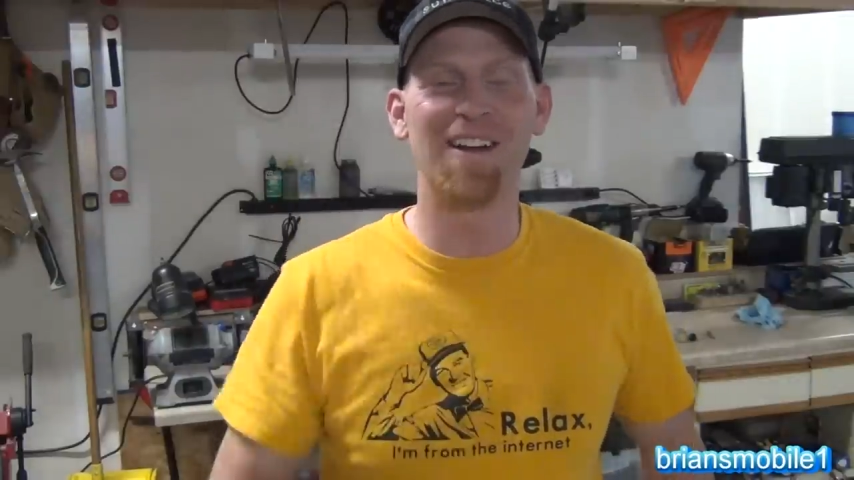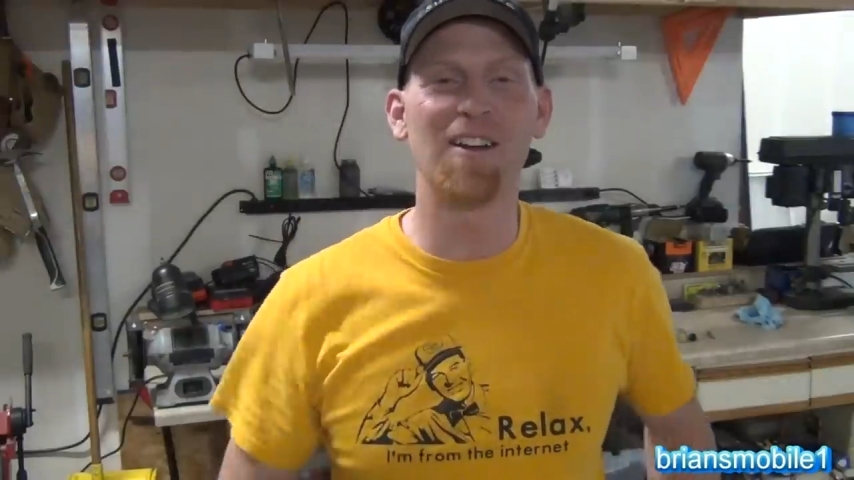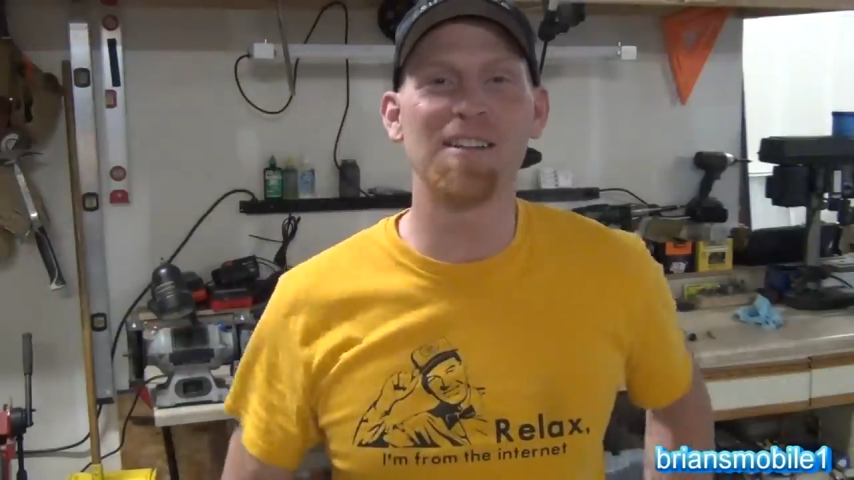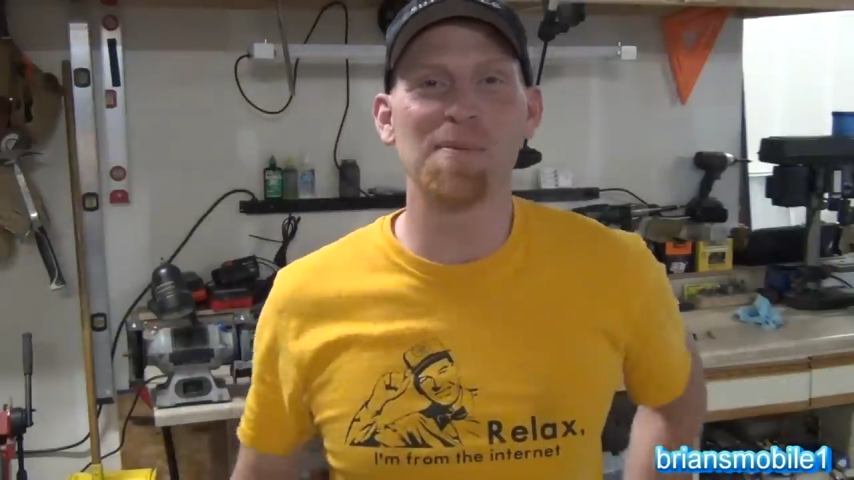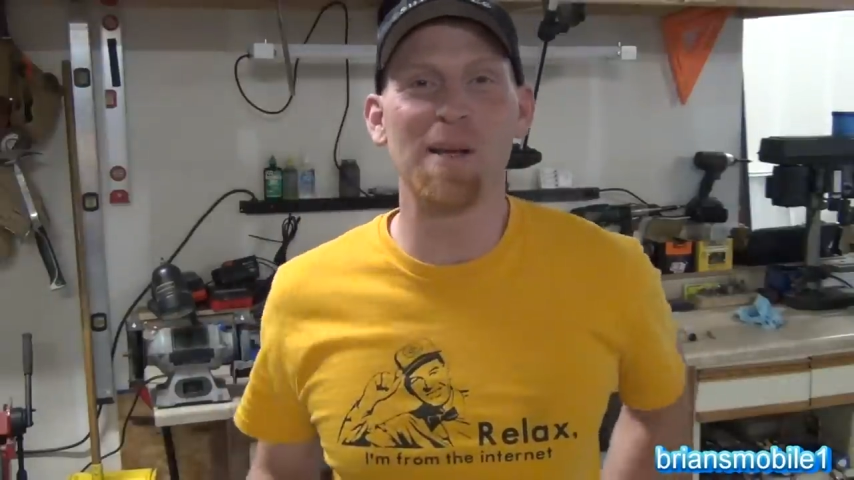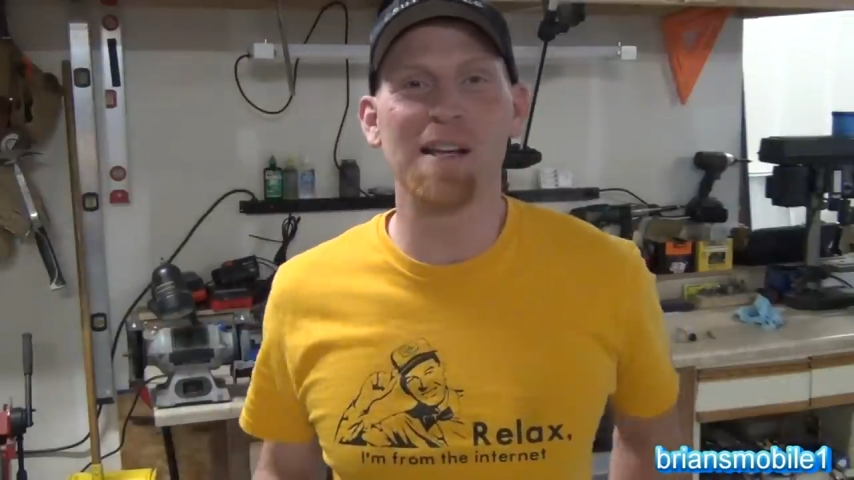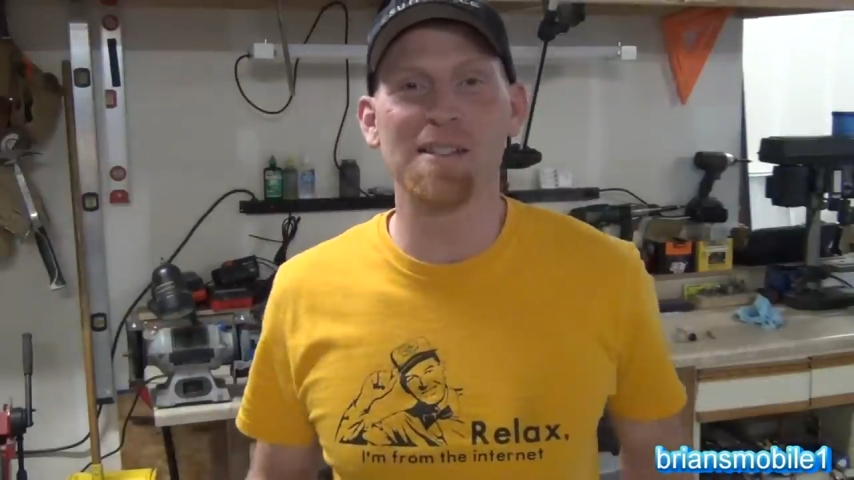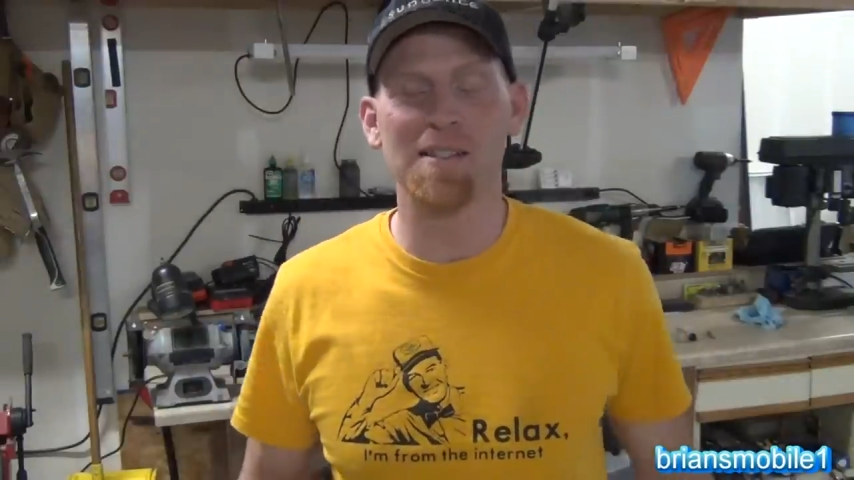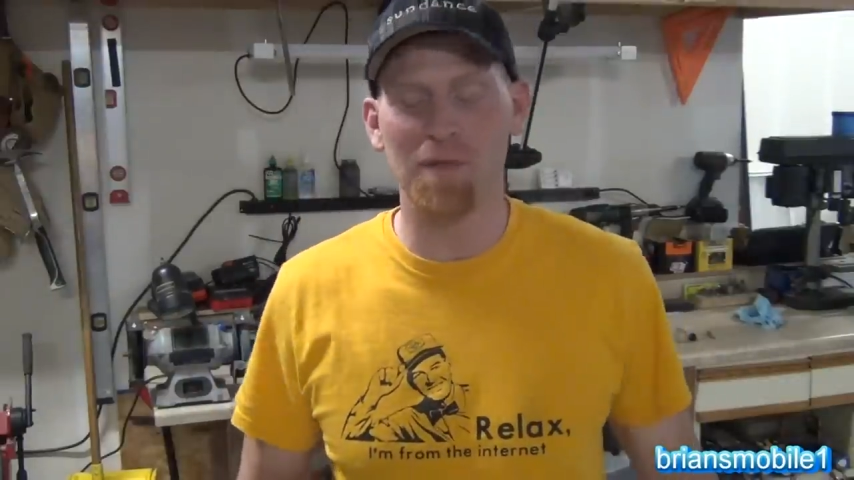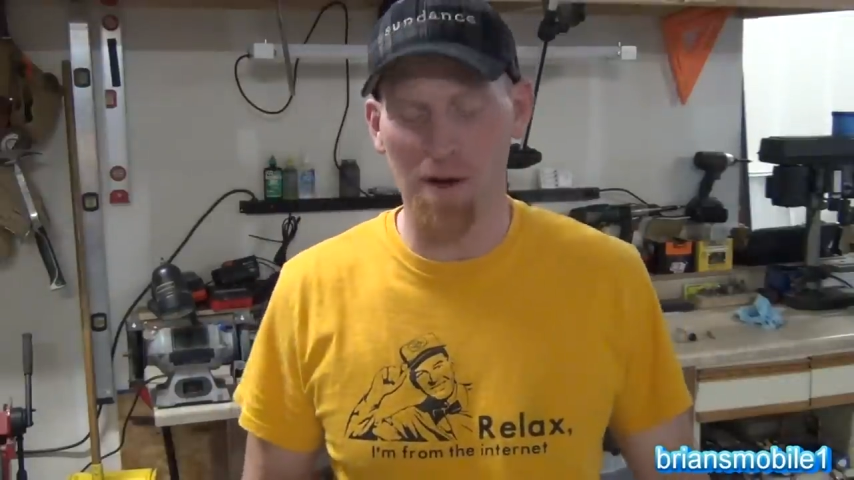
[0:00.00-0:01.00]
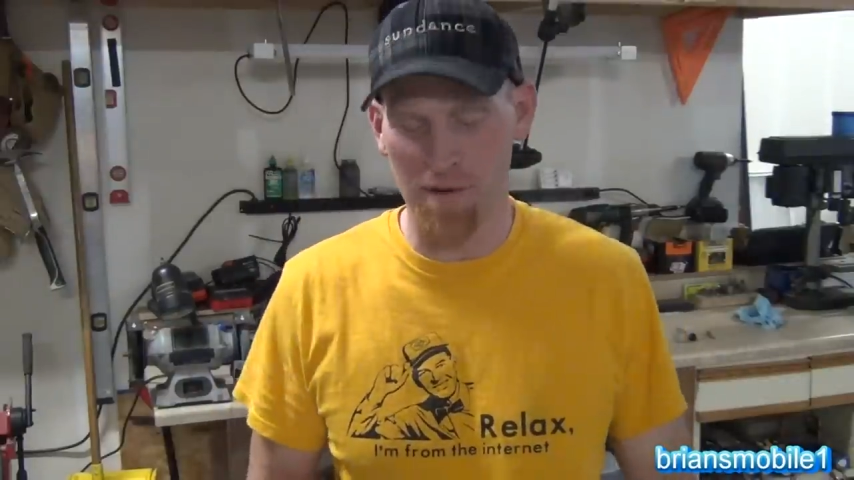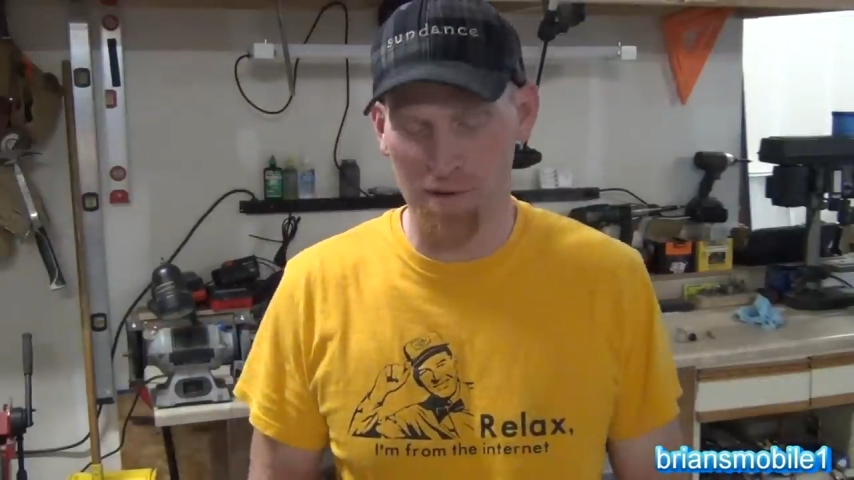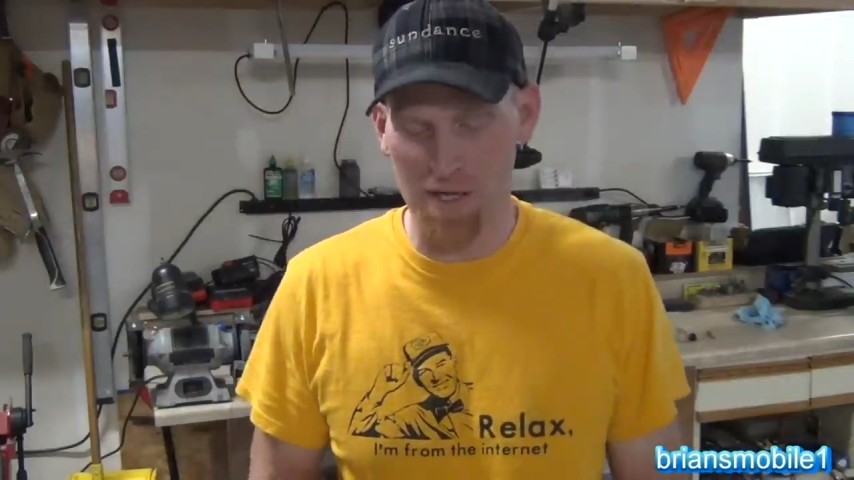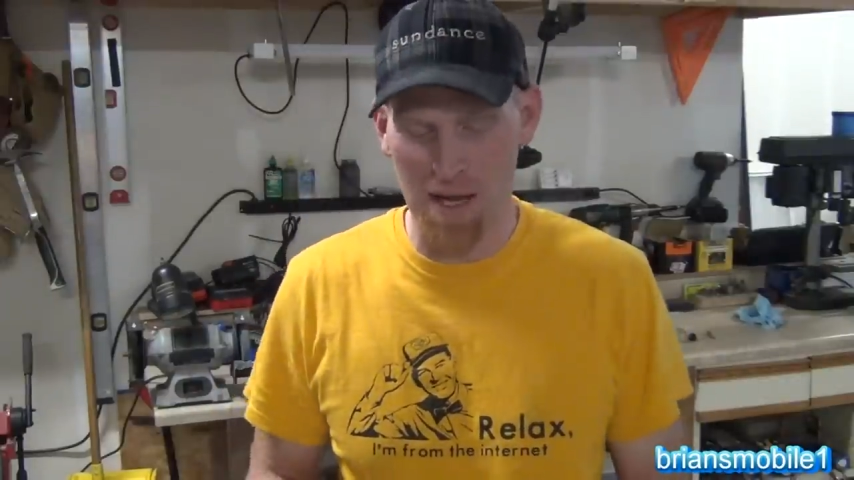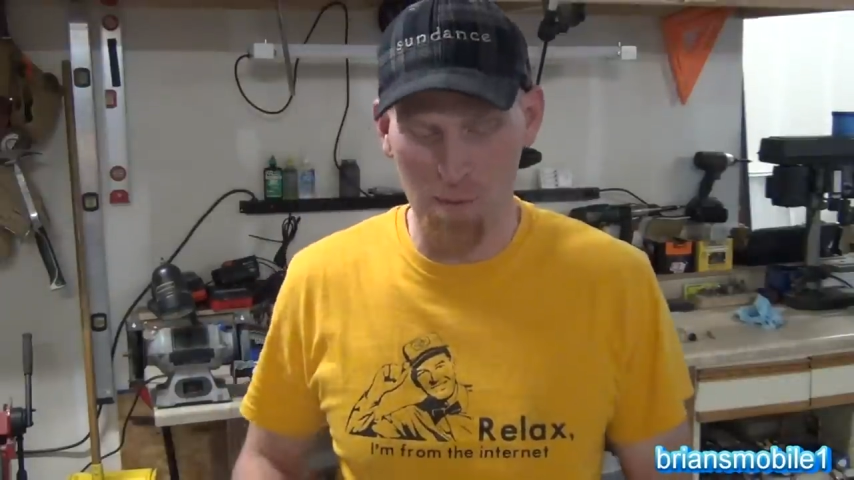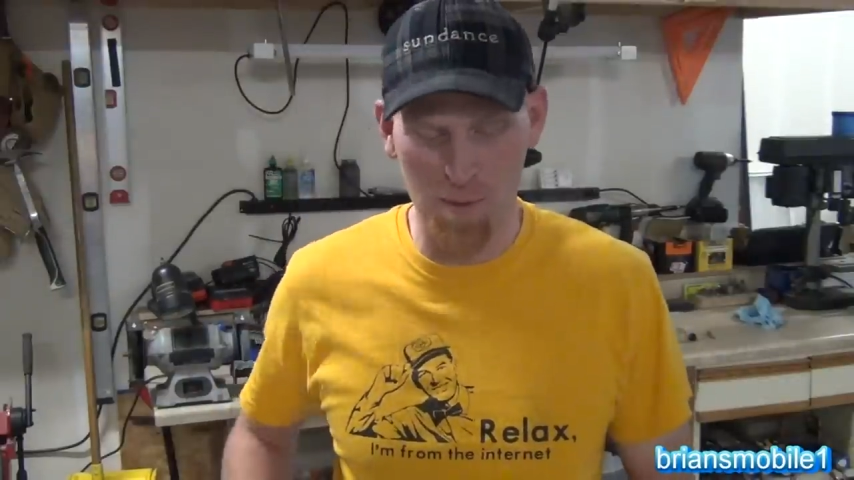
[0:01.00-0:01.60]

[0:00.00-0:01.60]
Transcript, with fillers: not just because it's Father's Day,